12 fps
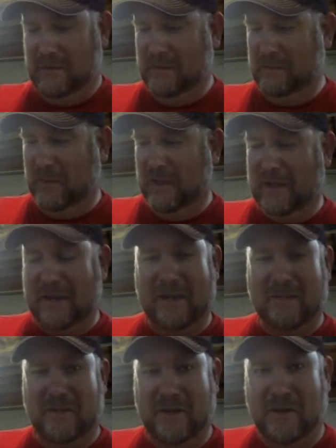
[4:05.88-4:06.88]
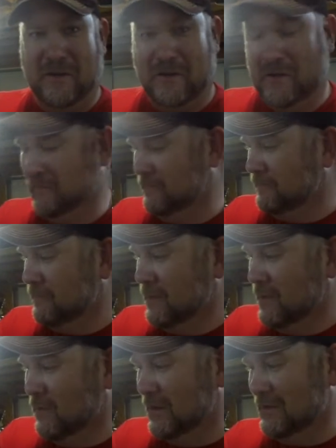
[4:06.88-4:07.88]
a blank SD card.
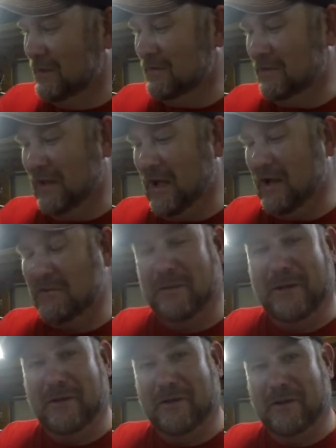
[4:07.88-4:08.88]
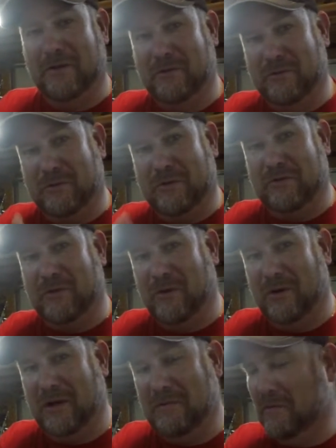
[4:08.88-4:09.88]
What this allows me to do is
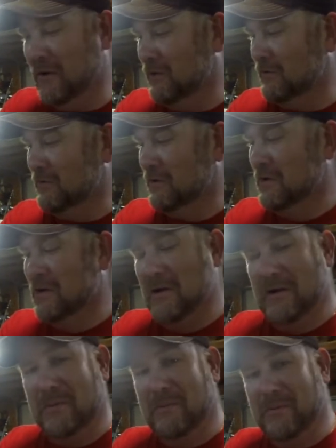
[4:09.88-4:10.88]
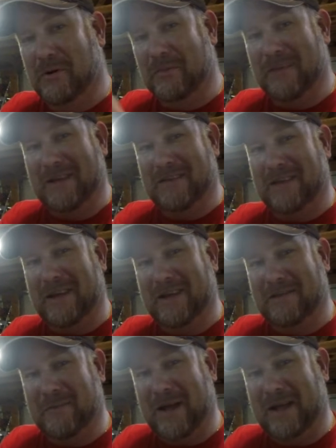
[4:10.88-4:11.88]
restore defaults, put my
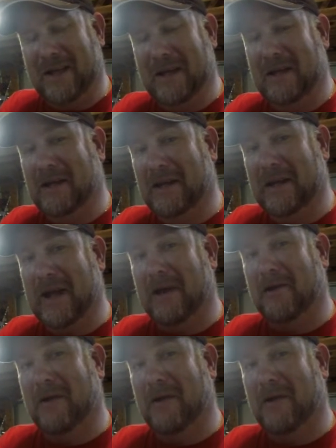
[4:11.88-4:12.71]
settings back in, and then I